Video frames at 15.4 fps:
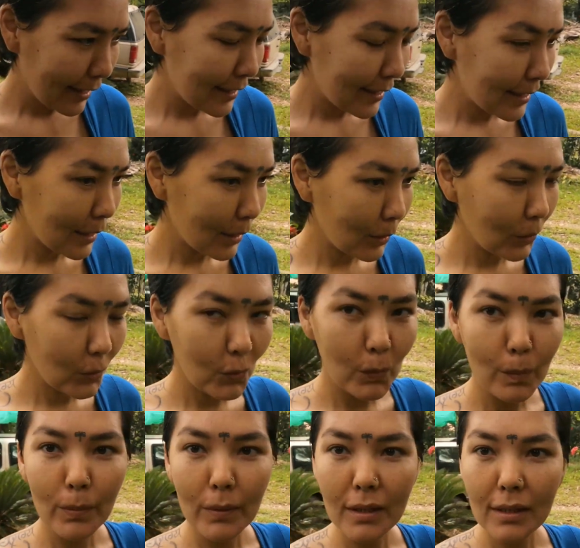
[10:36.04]

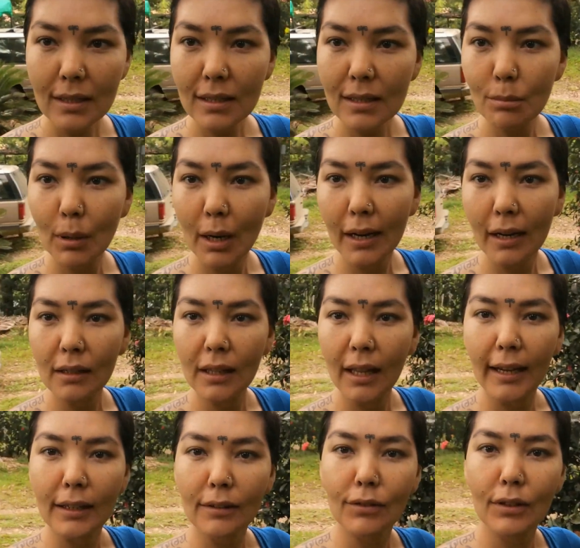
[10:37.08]
So this is my
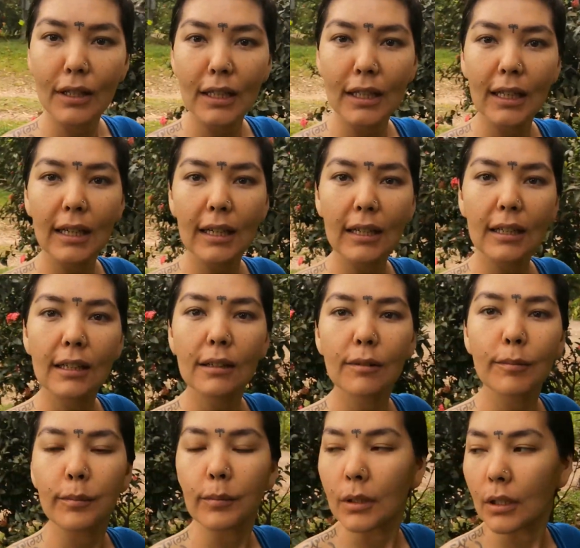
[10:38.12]
life here
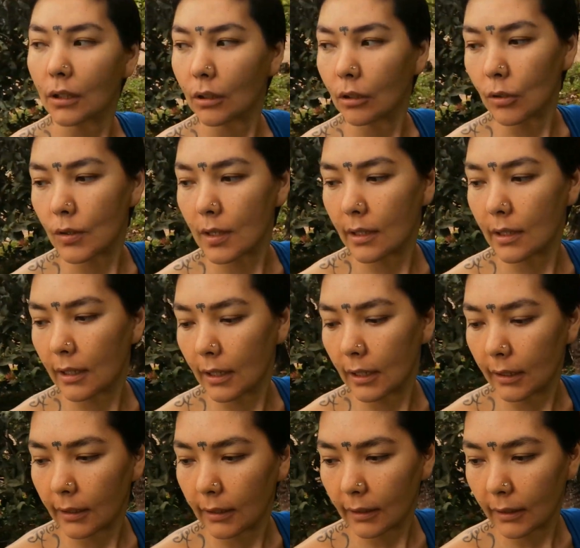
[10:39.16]
in Costa
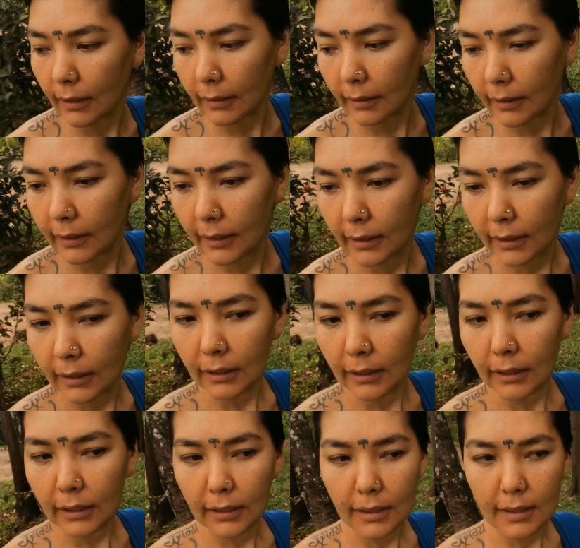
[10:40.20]
Rica,
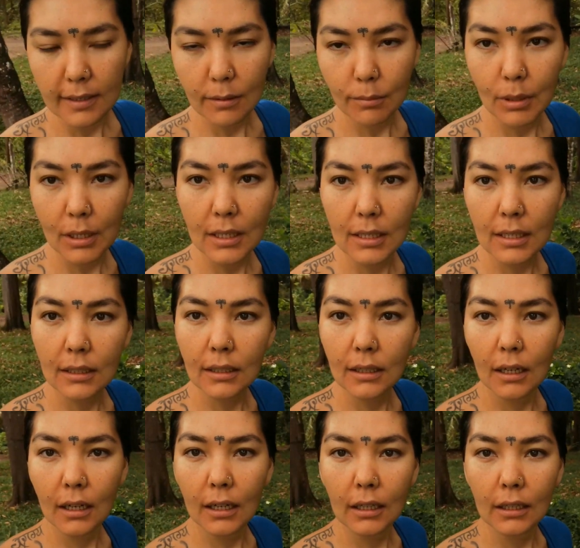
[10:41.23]
in this amazing
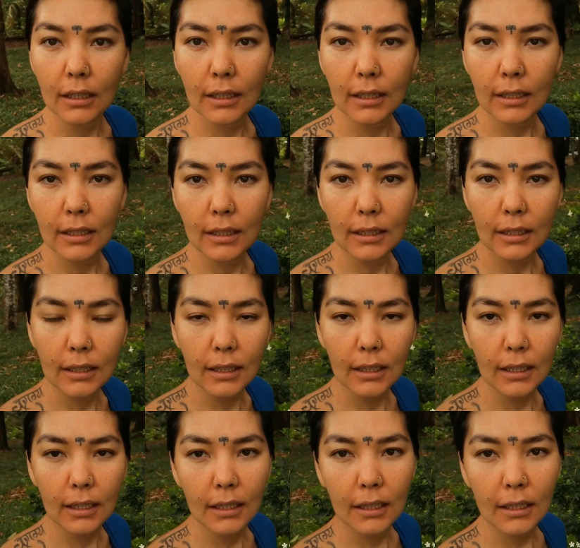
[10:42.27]
garden.
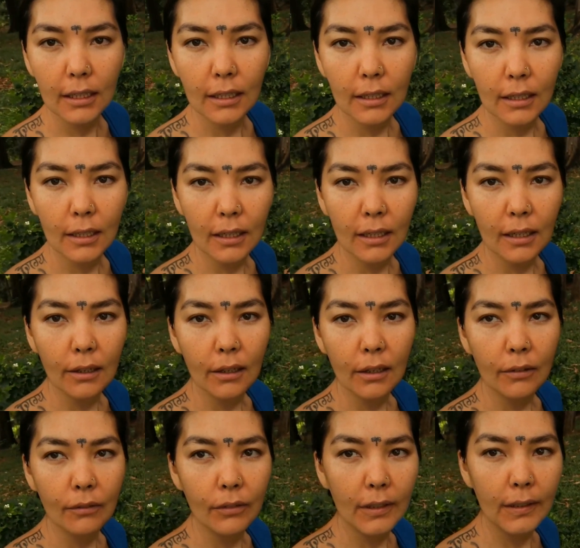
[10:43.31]

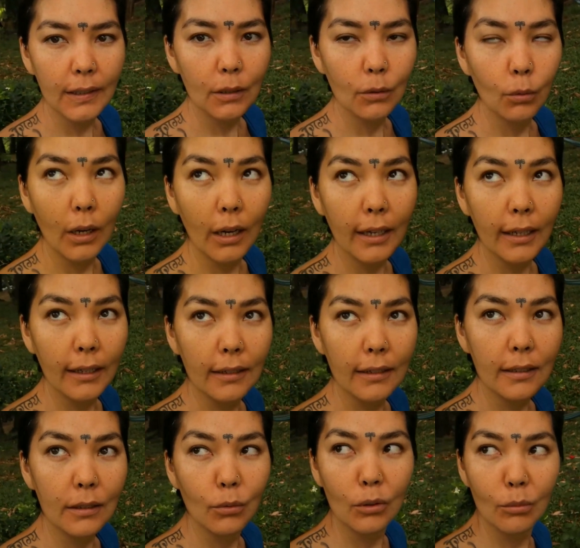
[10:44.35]
Very quiet.
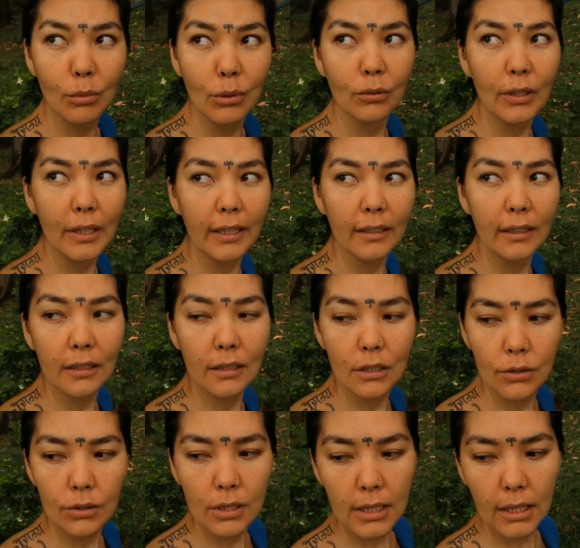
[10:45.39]
It will be raining
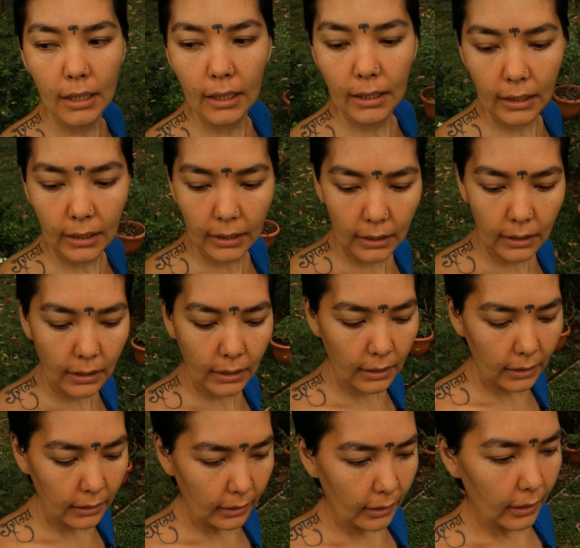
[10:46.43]
today.
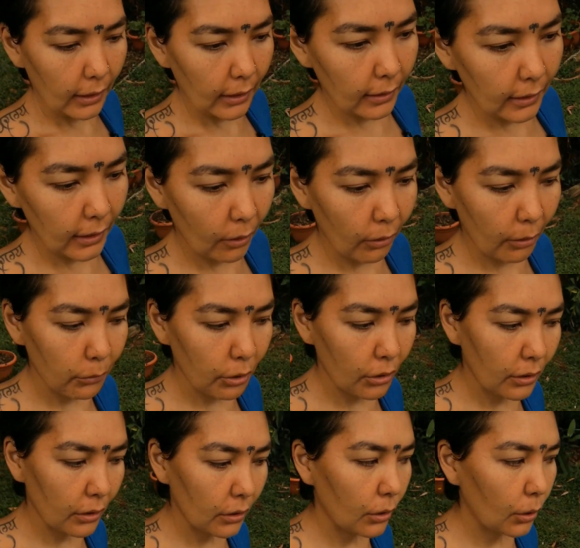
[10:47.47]
And now I'm
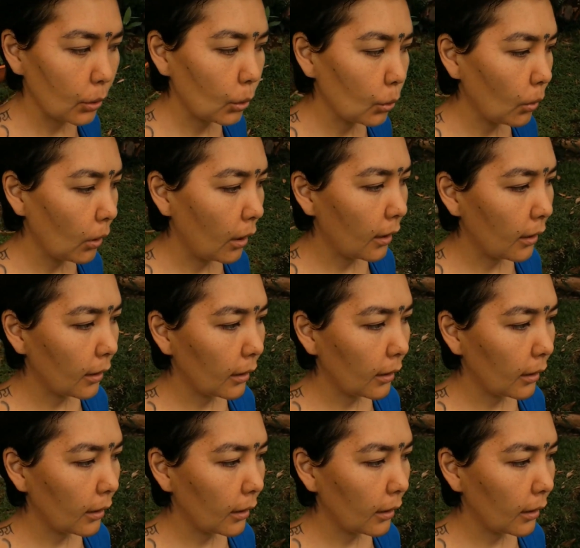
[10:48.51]
gonna go